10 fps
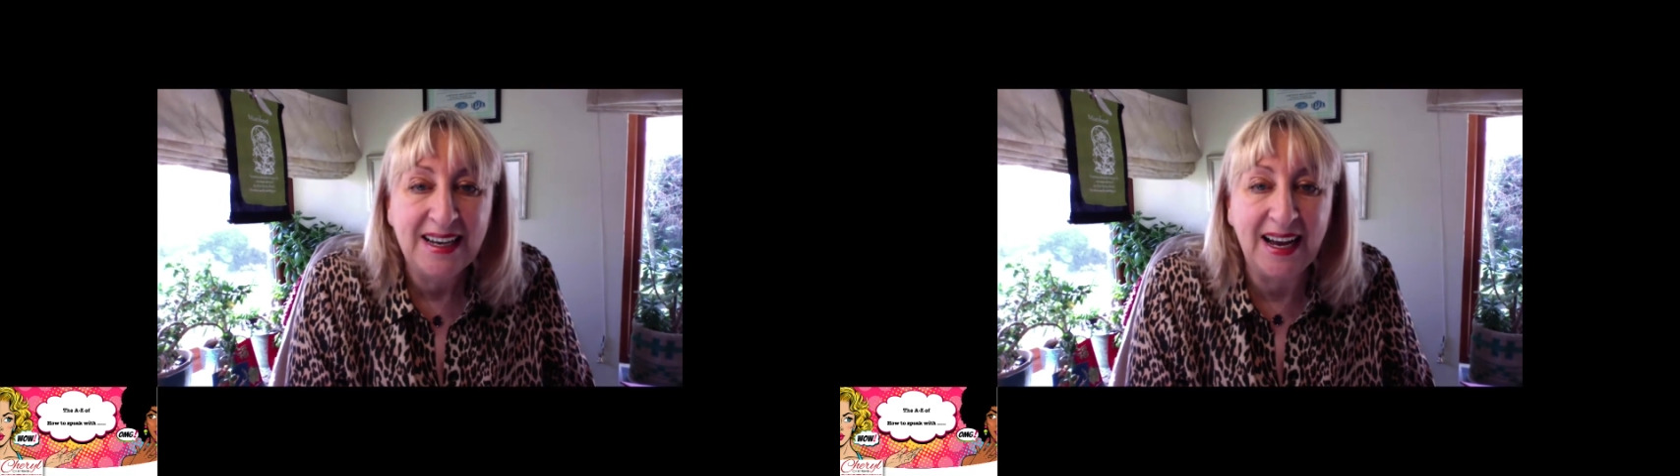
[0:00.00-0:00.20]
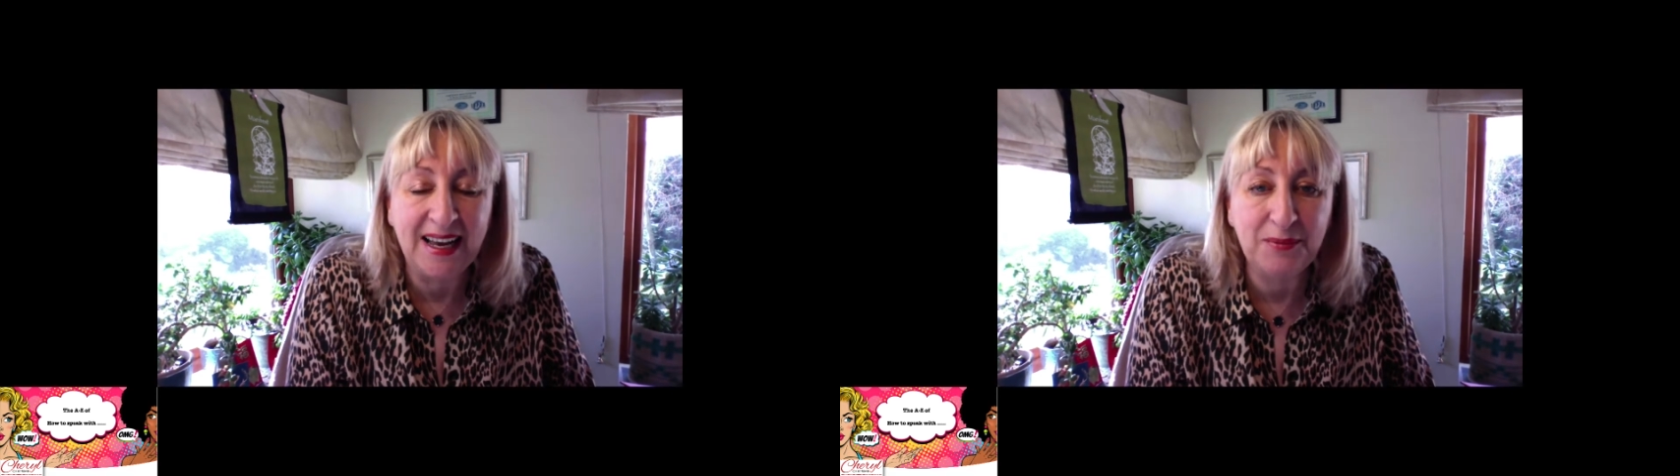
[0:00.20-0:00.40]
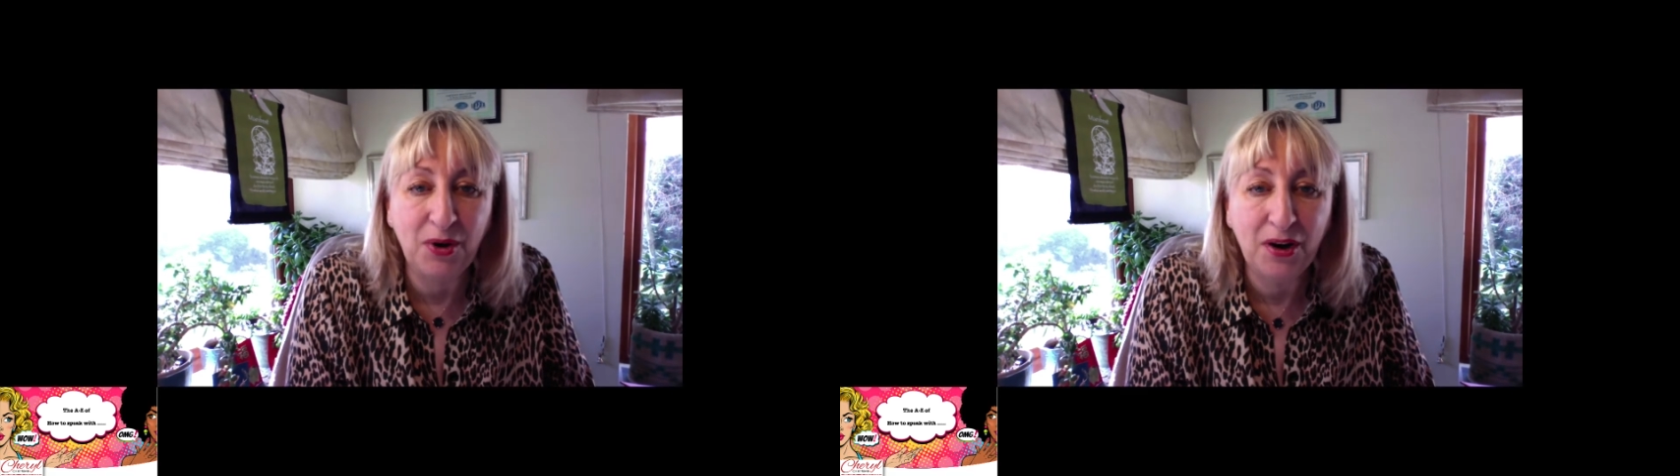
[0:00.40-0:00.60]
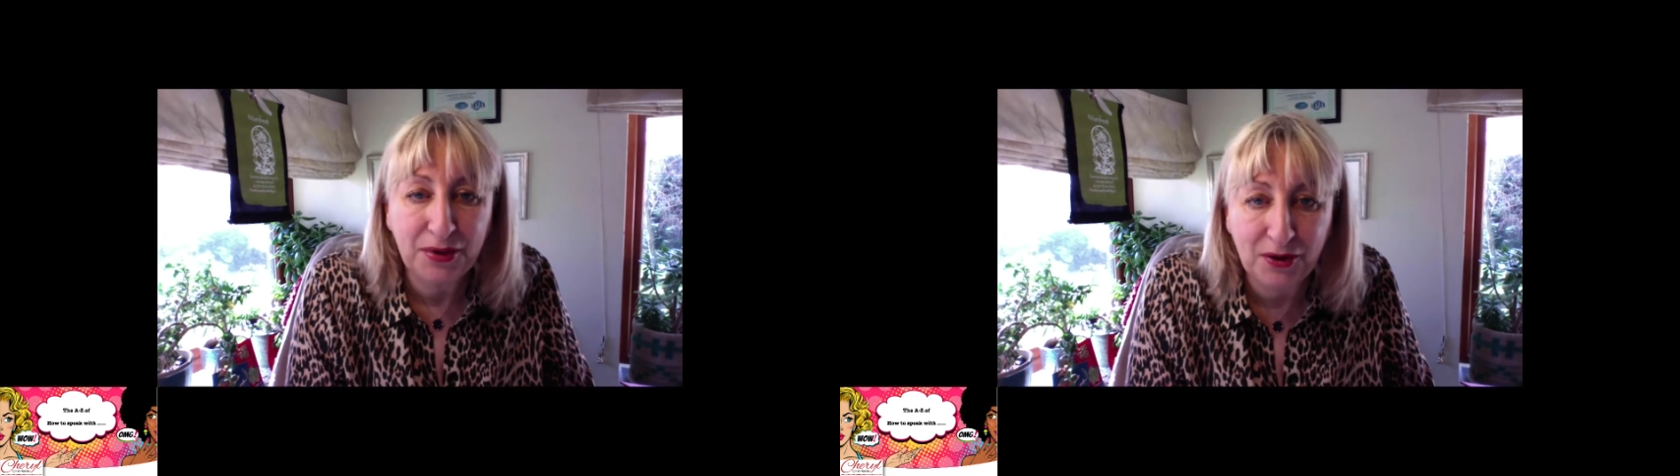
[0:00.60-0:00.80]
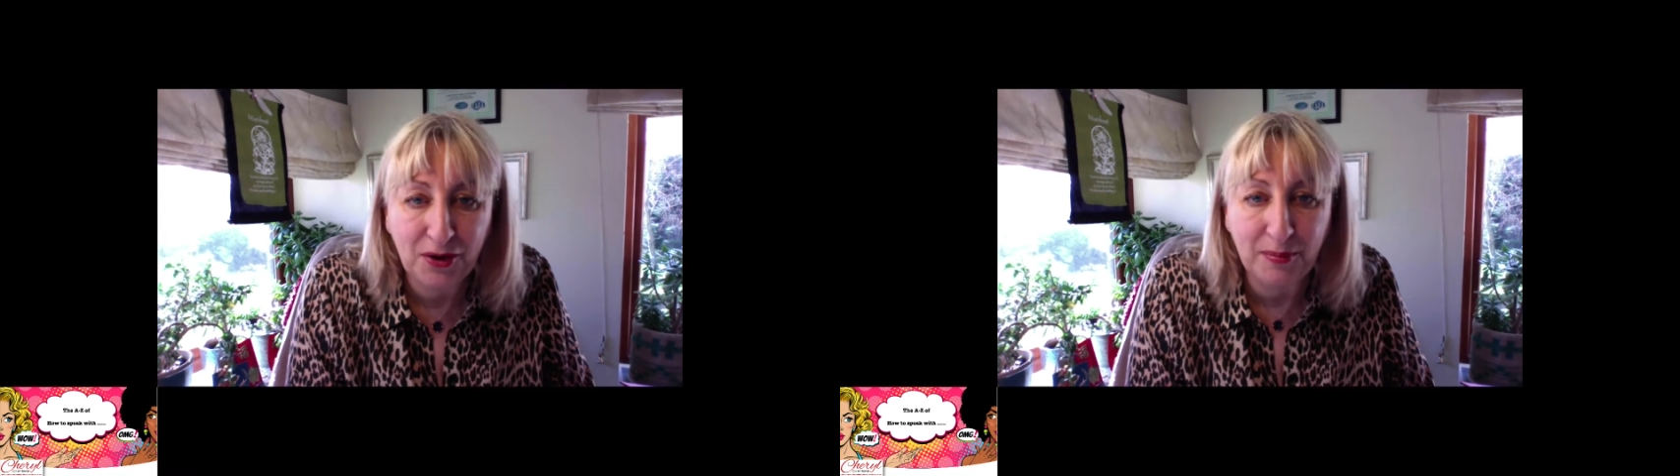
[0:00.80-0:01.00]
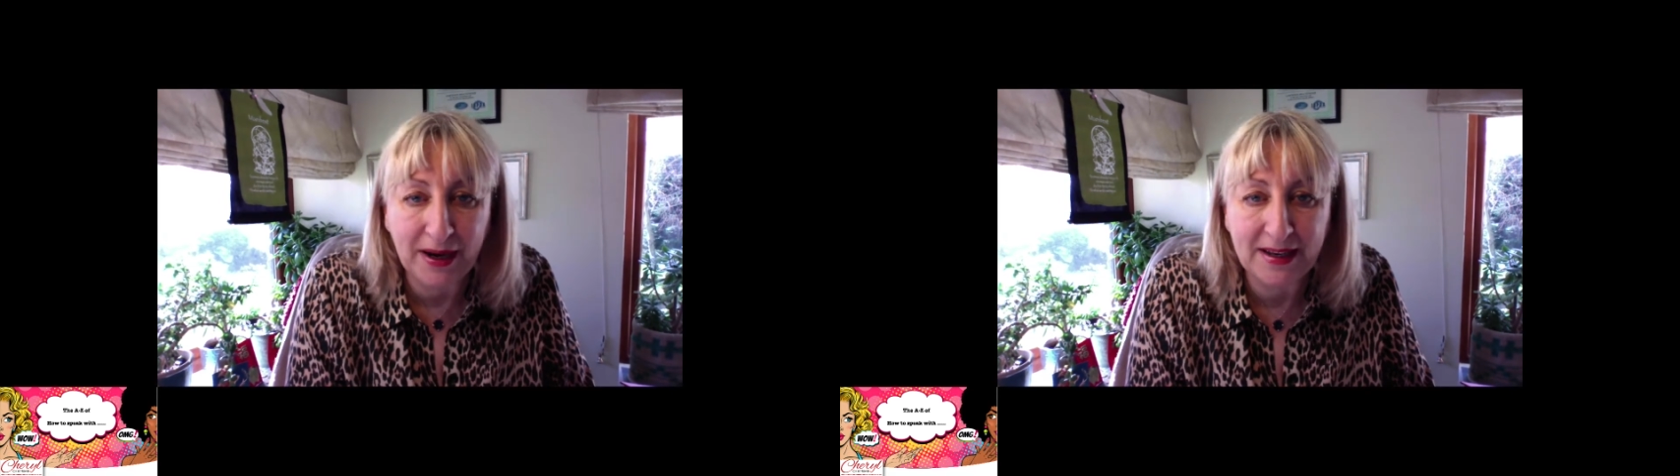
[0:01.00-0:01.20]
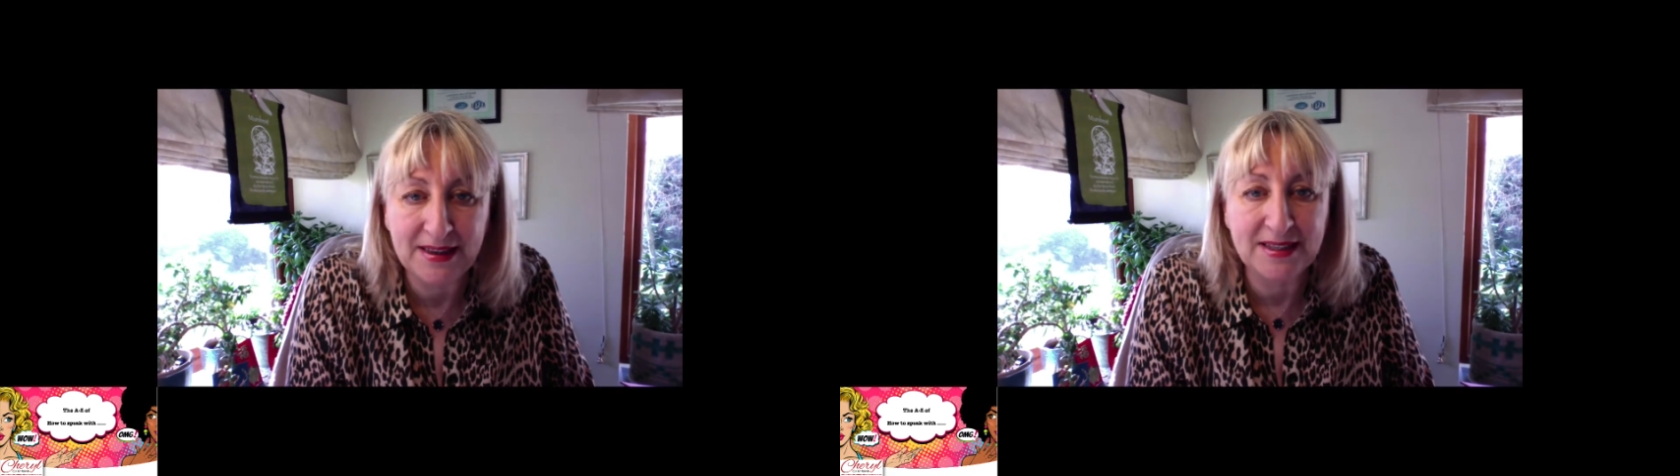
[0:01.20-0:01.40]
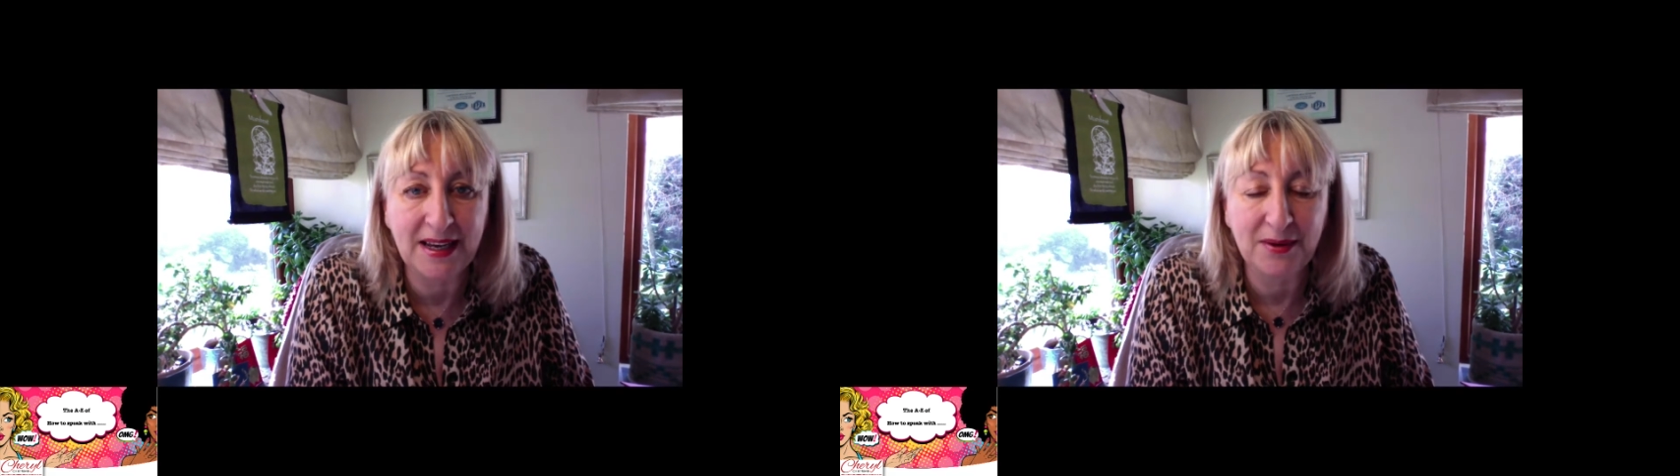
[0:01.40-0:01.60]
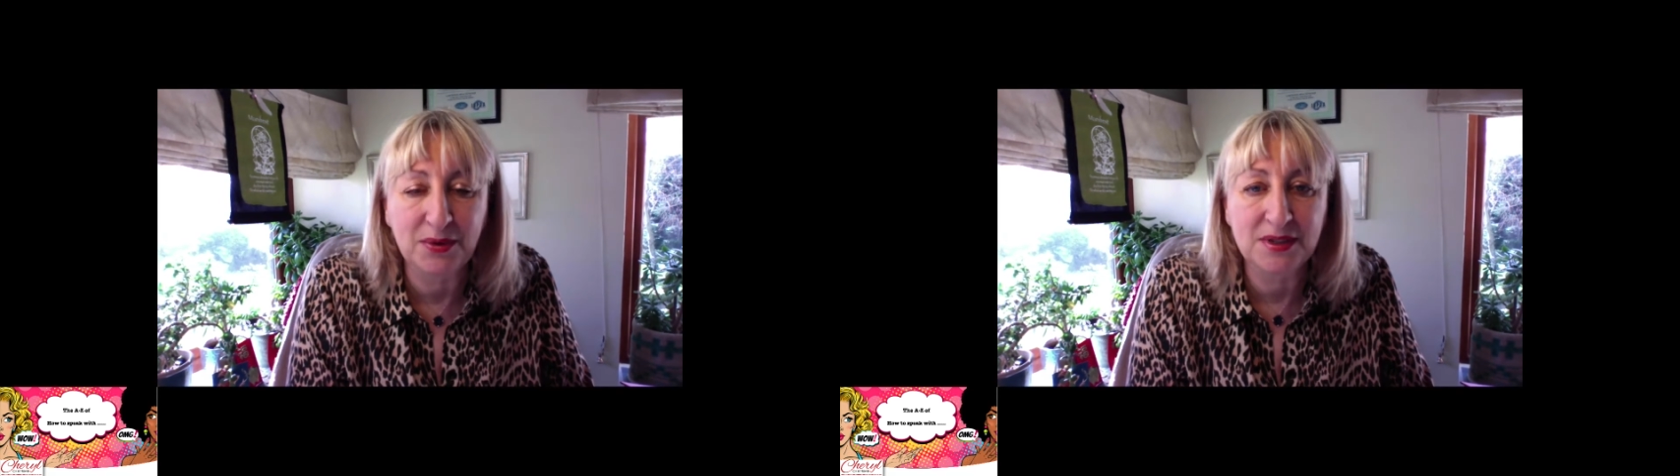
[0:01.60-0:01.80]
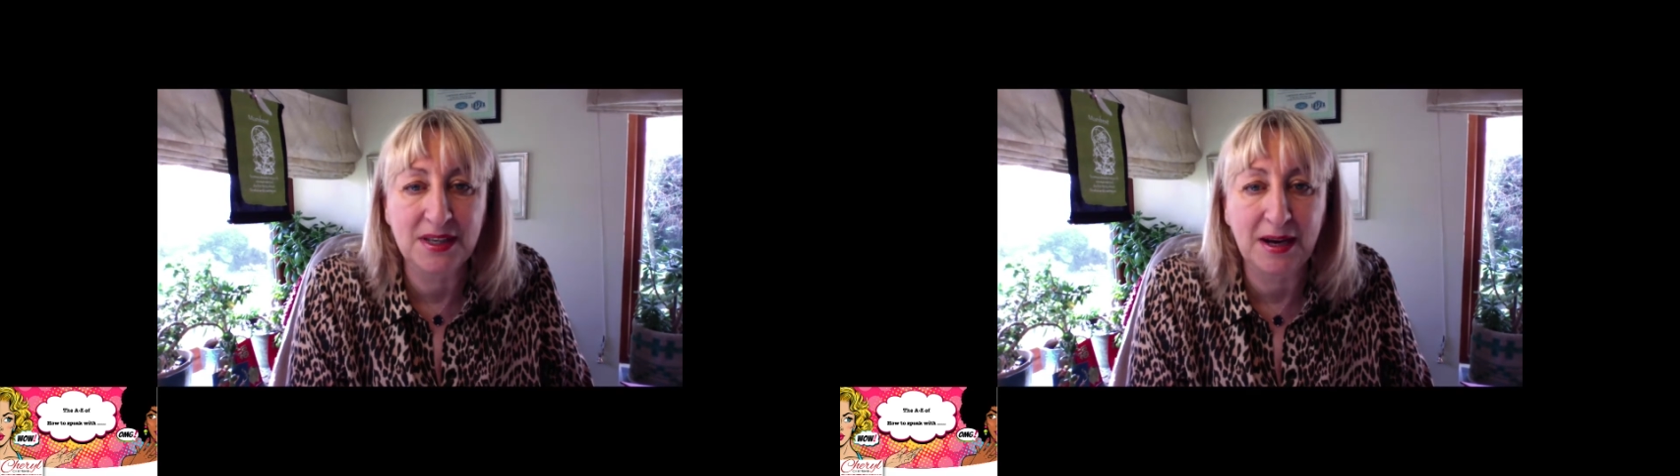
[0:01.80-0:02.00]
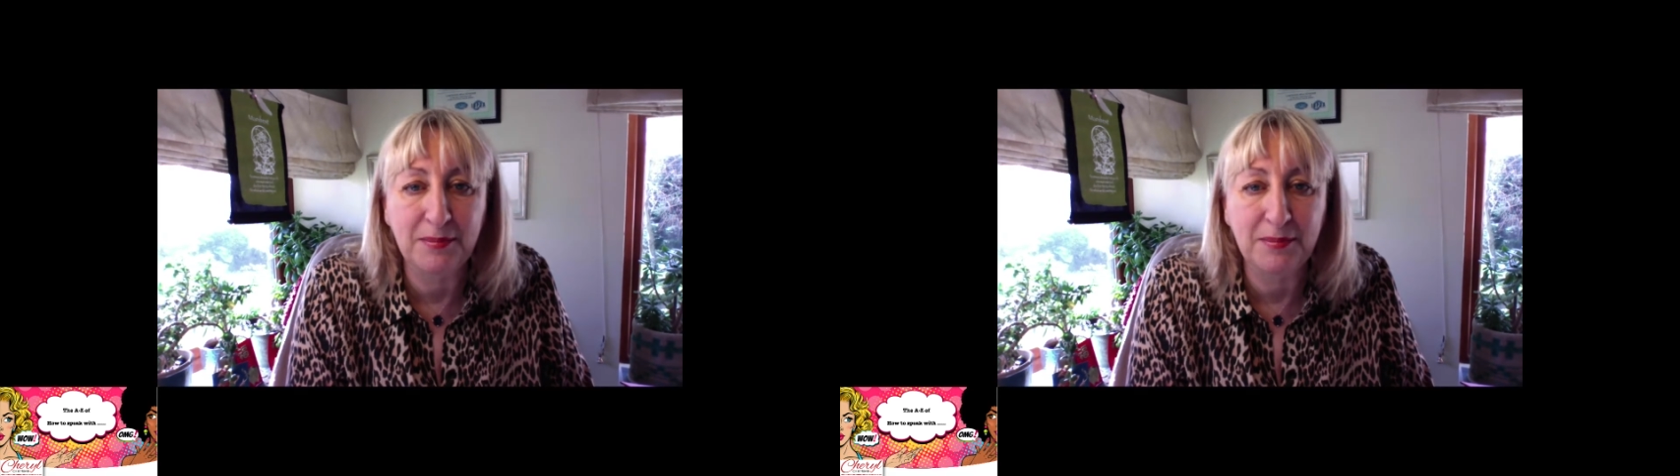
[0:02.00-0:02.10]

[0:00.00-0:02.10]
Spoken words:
And what I thought back in the day was that